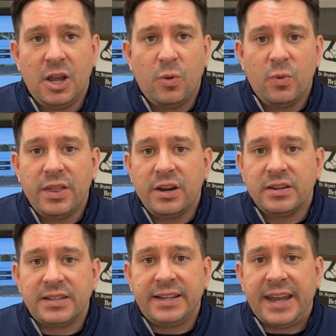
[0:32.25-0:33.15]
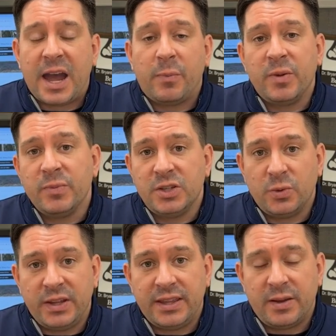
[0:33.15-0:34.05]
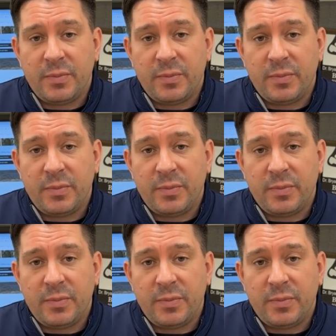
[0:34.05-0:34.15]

where there is a gap in between them.